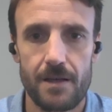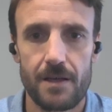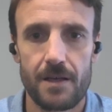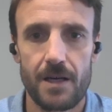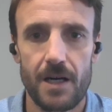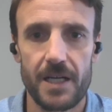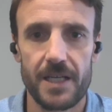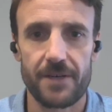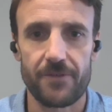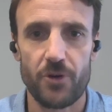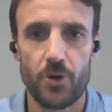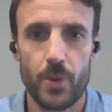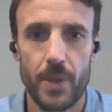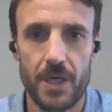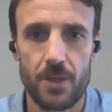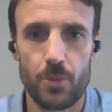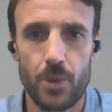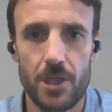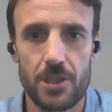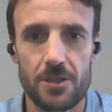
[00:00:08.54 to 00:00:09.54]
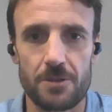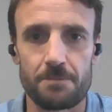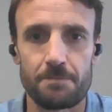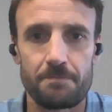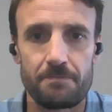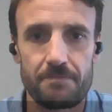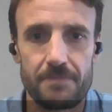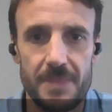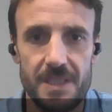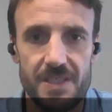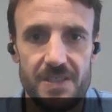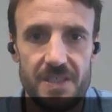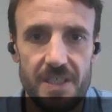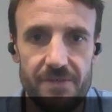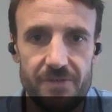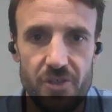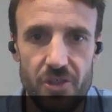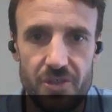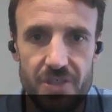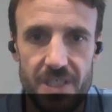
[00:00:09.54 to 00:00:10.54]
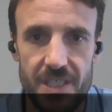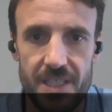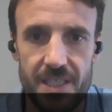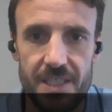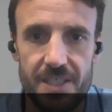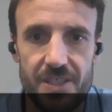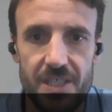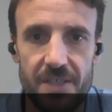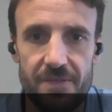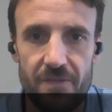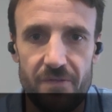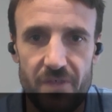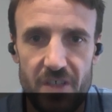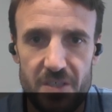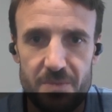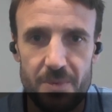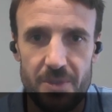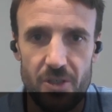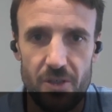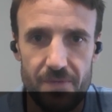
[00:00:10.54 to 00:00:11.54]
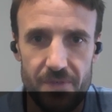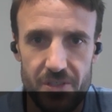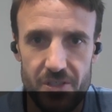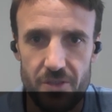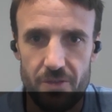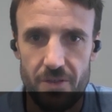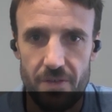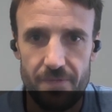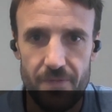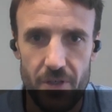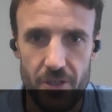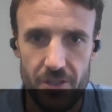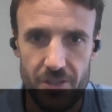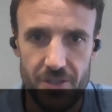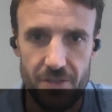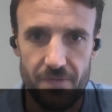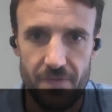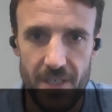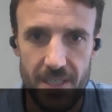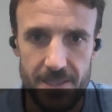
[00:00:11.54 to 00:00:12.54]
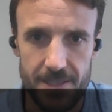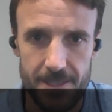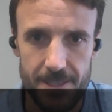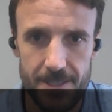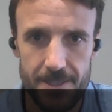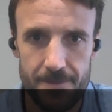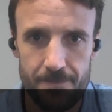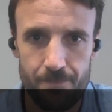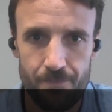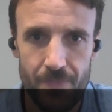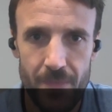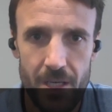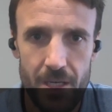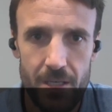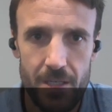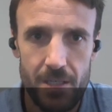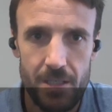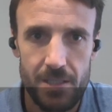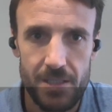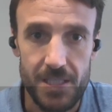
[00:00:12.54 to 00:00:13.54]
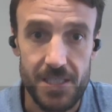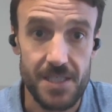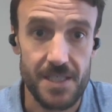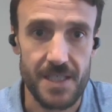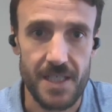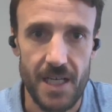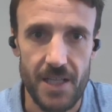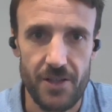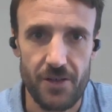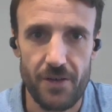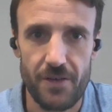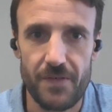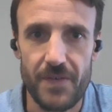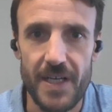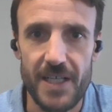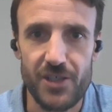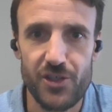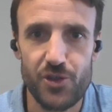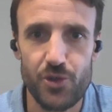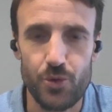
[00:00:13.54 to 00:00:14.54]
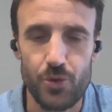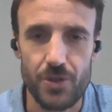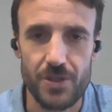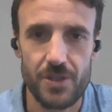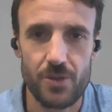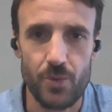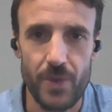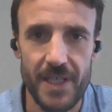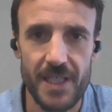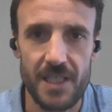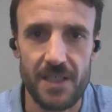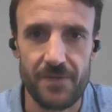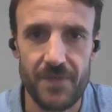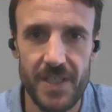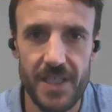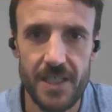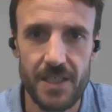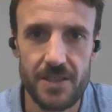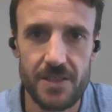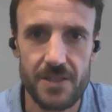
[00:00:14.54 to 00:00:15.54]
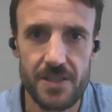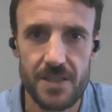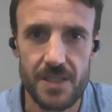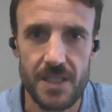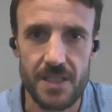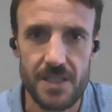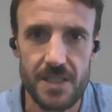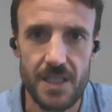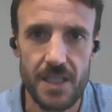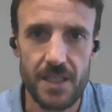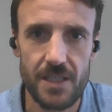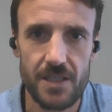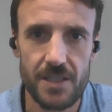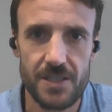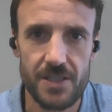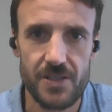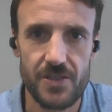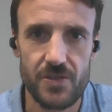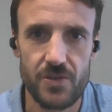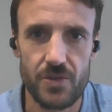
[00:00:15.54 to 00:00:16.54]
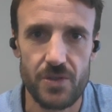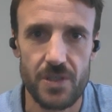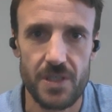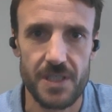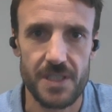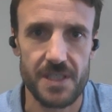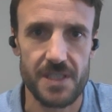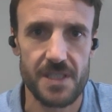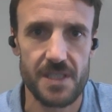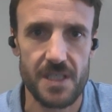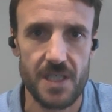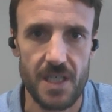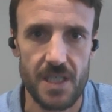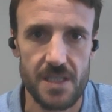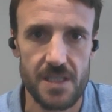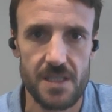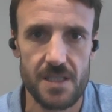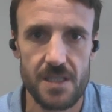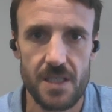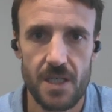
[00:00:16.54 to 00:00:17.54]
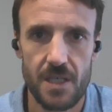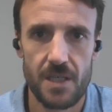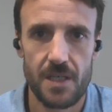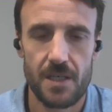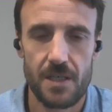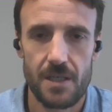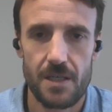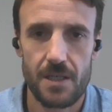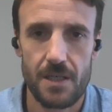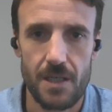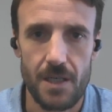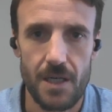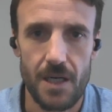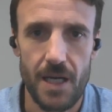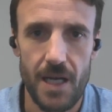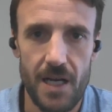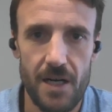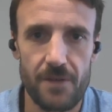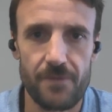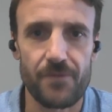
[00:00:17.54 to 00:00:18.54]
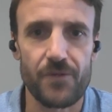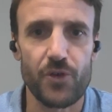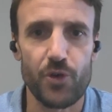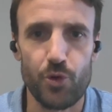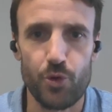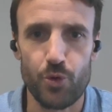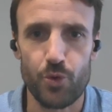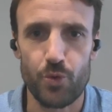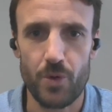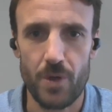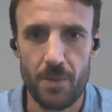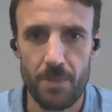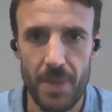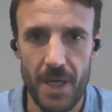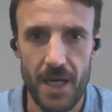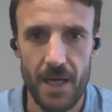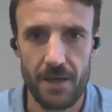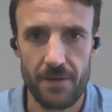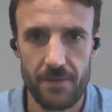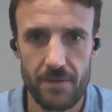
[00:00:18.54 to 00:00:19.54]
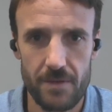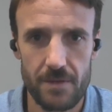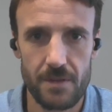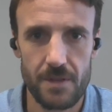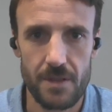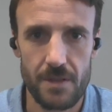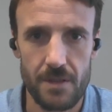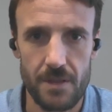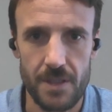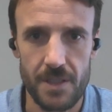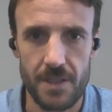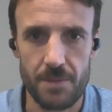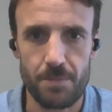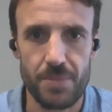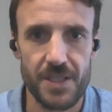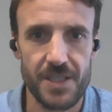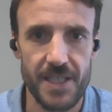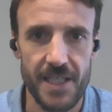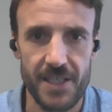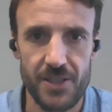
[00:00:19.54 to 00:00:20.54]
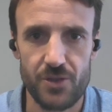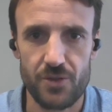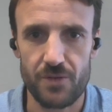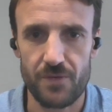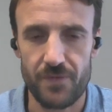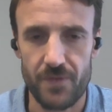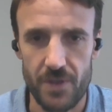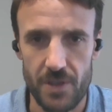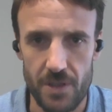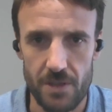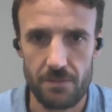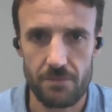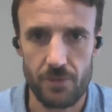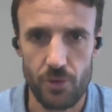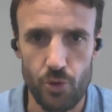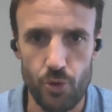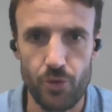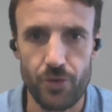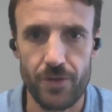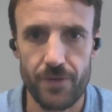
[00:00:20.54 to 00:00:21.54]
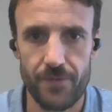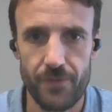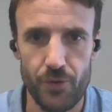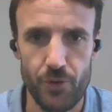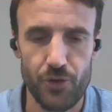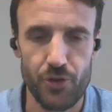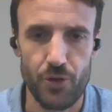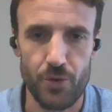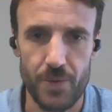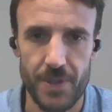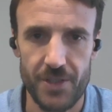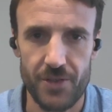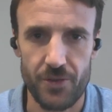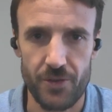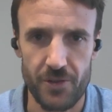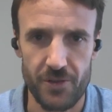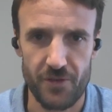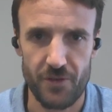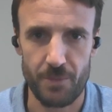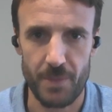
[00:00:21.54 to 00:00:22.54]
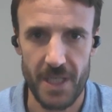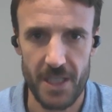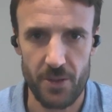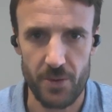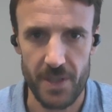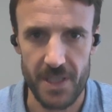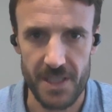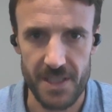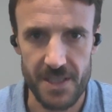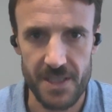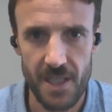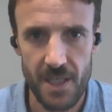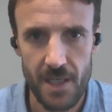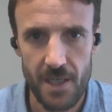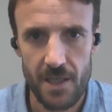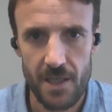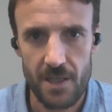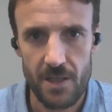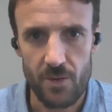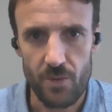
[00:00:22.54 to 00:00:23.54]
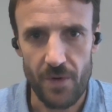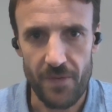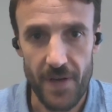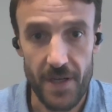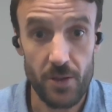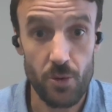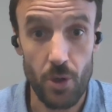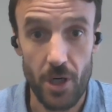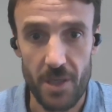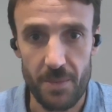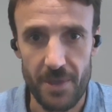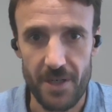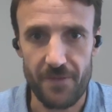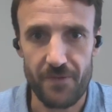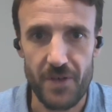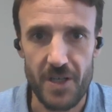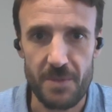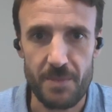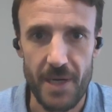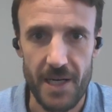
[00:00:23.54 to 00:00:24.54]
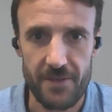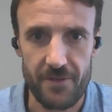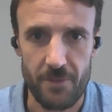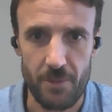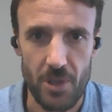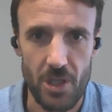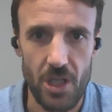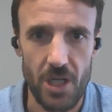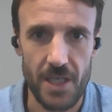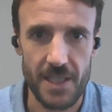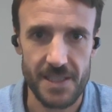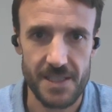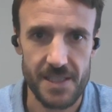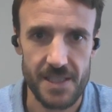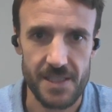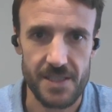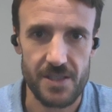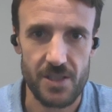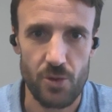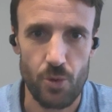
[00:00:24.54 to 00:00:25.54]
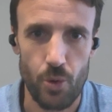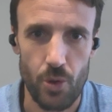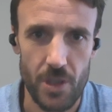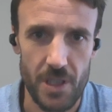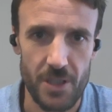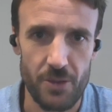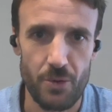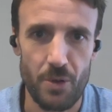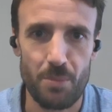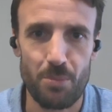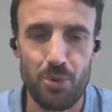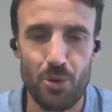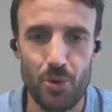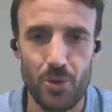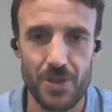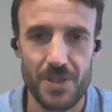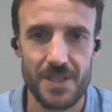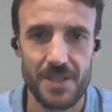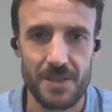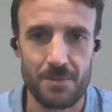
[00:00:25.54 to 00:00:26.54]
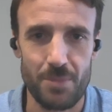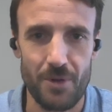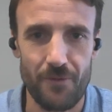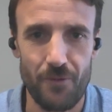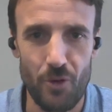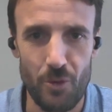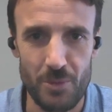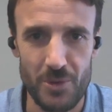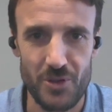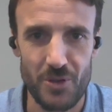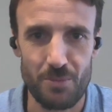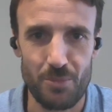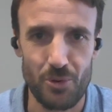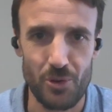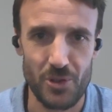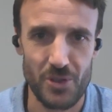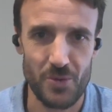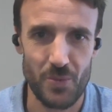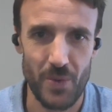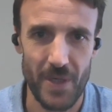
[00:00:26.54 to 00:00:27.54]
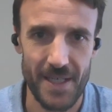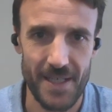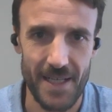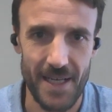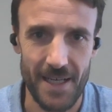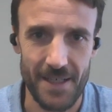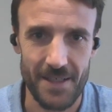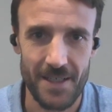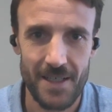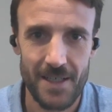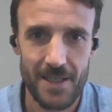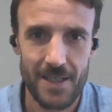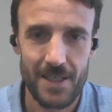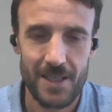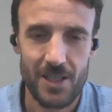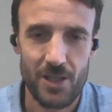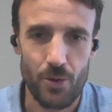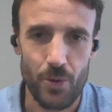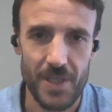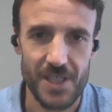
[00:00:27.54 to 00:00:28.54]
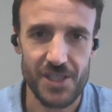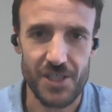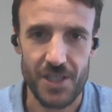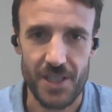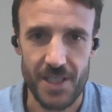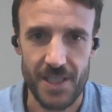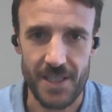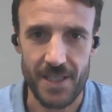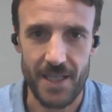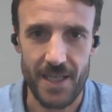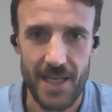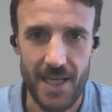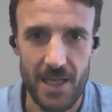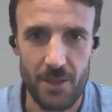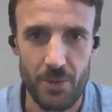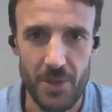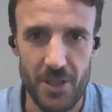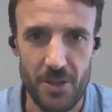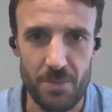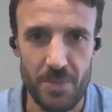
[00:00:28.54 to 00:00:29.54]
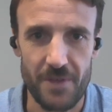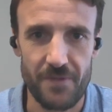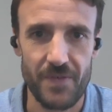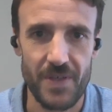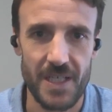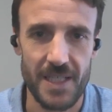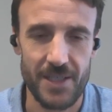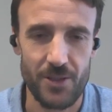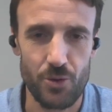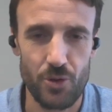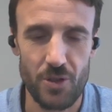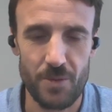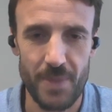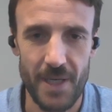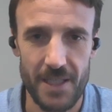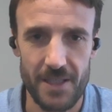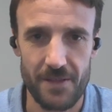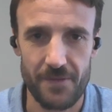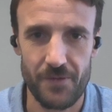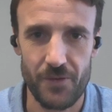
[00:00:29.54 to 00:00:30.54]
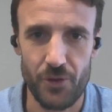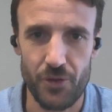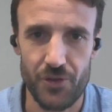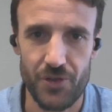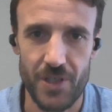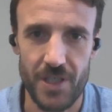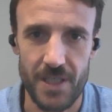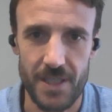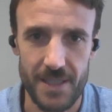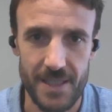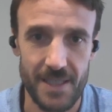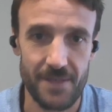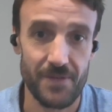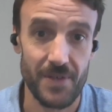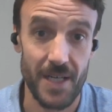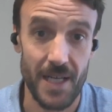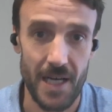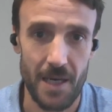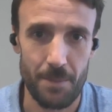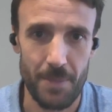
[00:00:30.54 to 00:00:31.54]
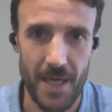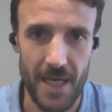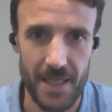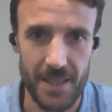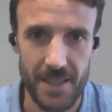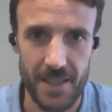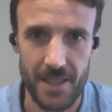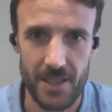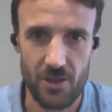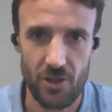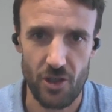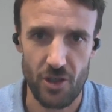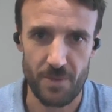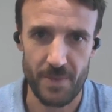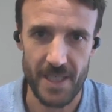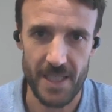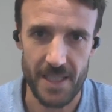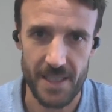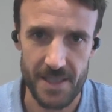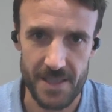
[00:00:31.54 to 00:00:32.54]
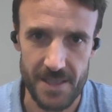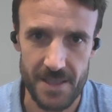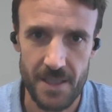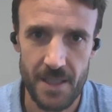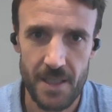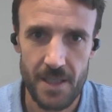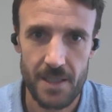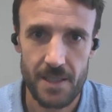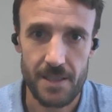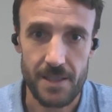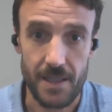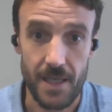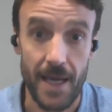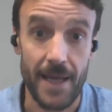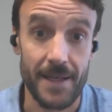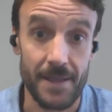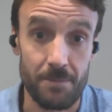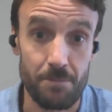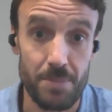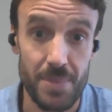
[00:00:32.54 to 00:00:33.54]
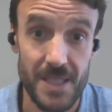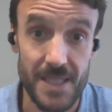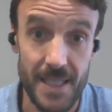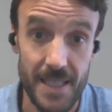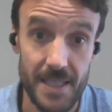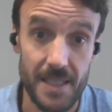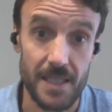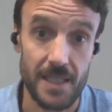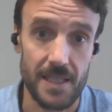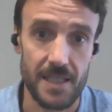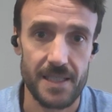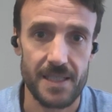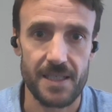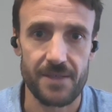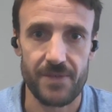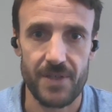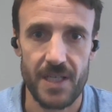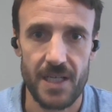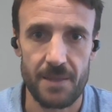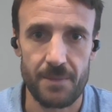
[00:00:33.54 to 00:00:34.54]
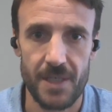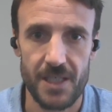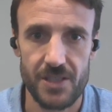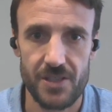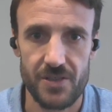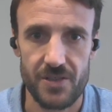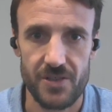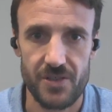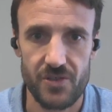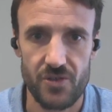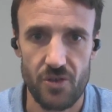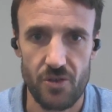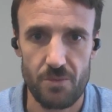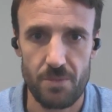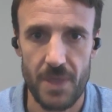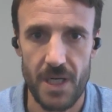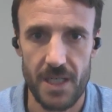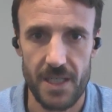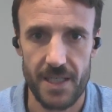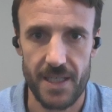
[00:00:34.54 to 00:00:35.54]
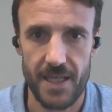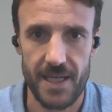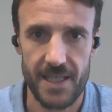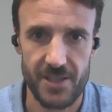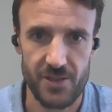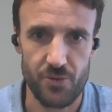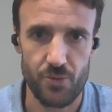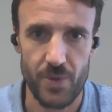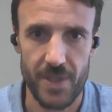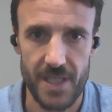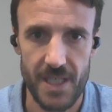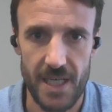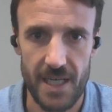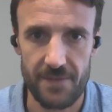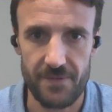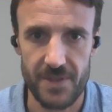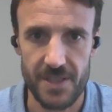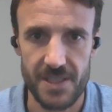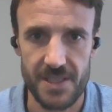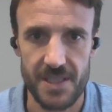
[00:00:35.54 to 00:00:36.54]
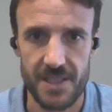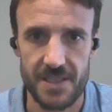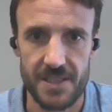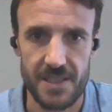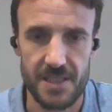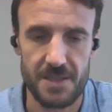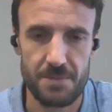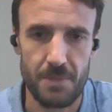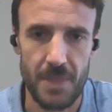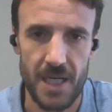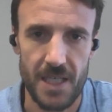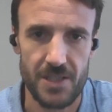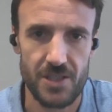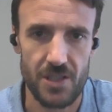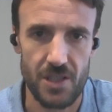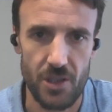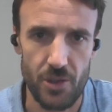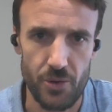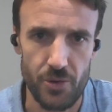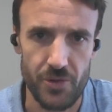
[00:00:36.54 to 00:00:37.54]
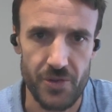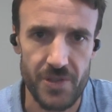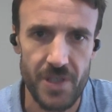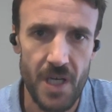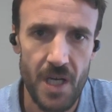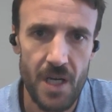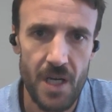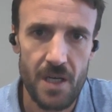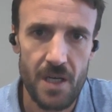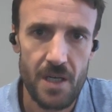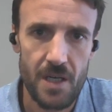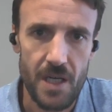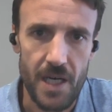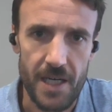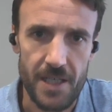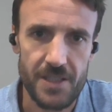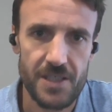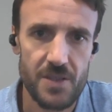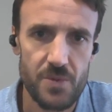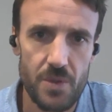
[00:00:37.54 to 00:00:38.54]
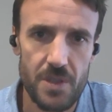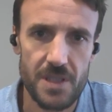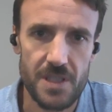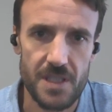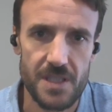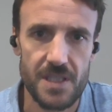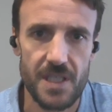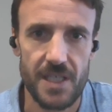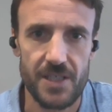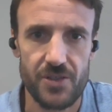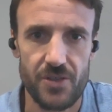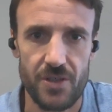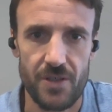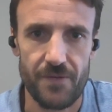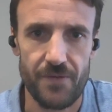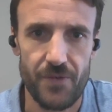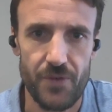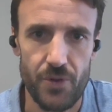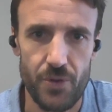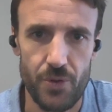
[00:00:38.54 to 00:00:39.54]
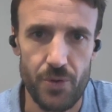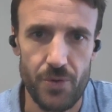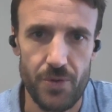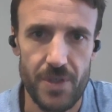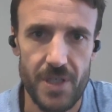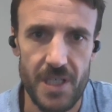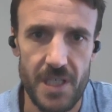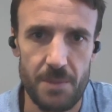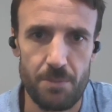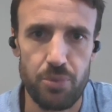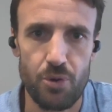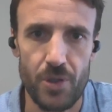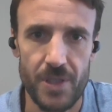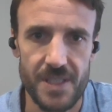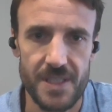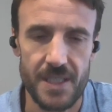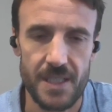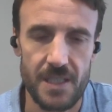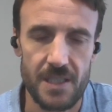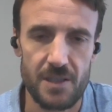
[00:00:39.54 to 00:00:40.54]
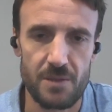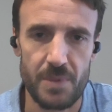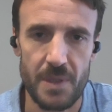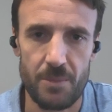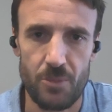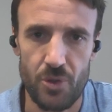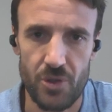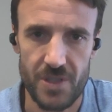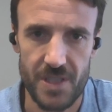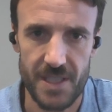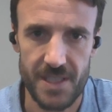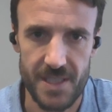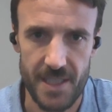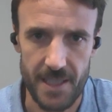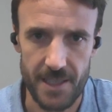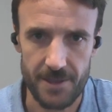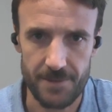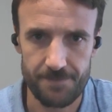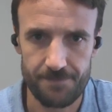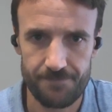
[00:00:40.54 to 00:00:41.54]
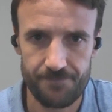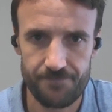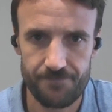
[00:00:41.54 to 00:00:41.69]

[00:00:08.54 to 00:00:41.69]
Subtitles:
Hi everyone and welcome. It's Steve Johnson here, Chief Investment Officer at Forager Funds. This is another of our short weekly videos, and today I just thought I'd discuss our view about the potential for good future returns from equities. We've had quite a bit of feedback from clients since the quarterly reports and performance reports went out, questioning how we could be feeling good about the future given how bad the economy is, and particularly given how much the stock market has recovered since its March lows. And I just wanted to touch on a few key points in a little bit more detail.